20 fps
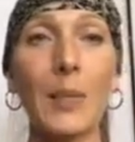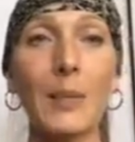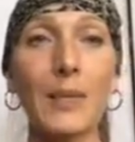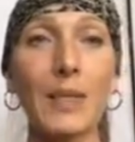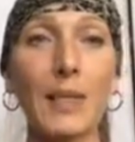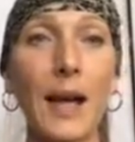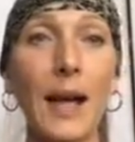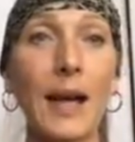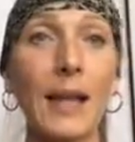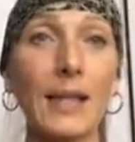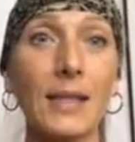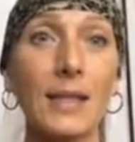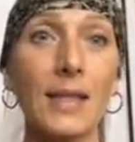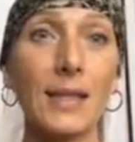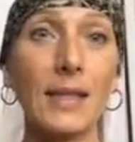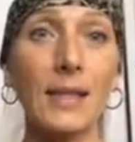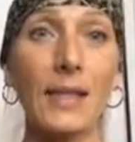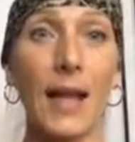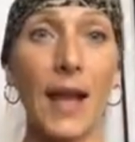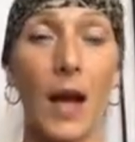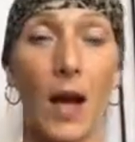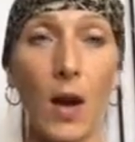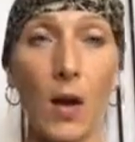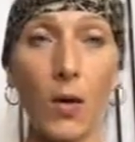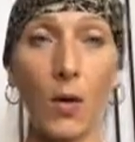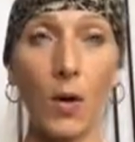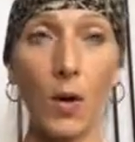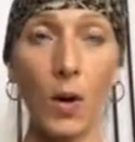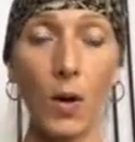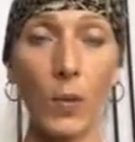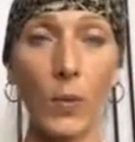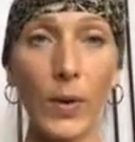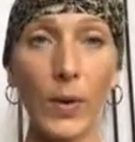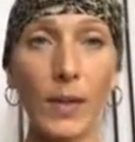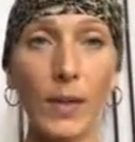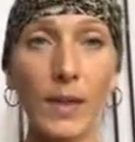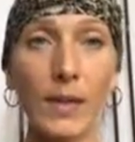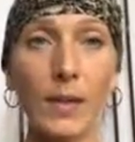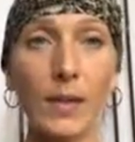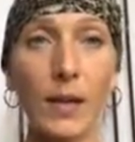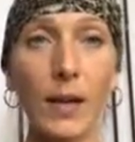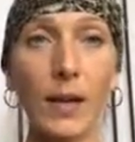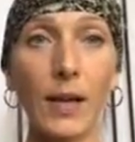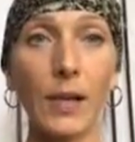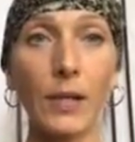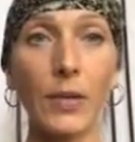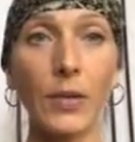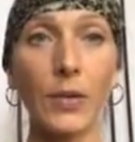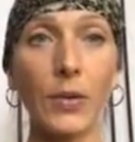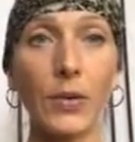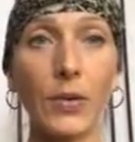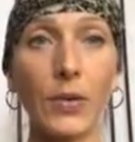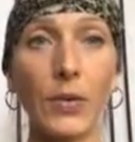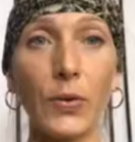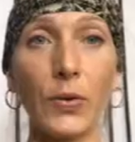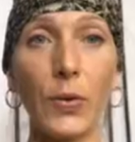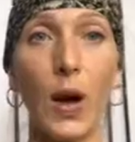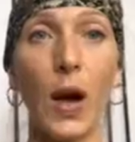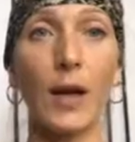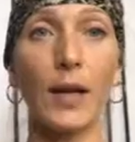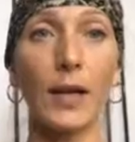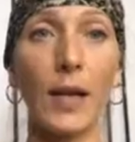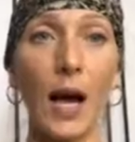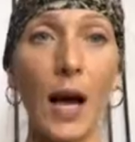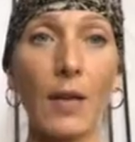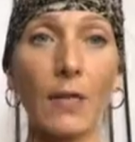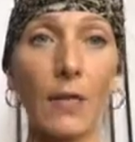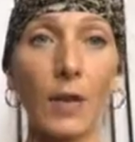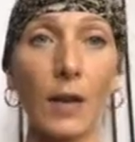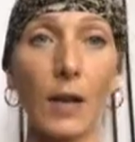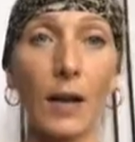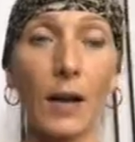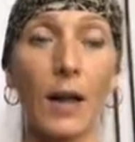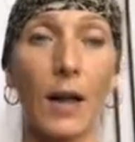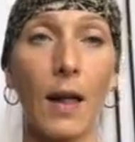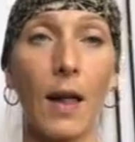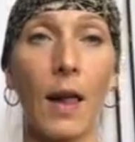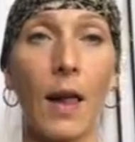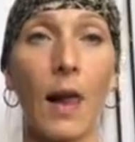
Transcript: Science is now really starting to uncover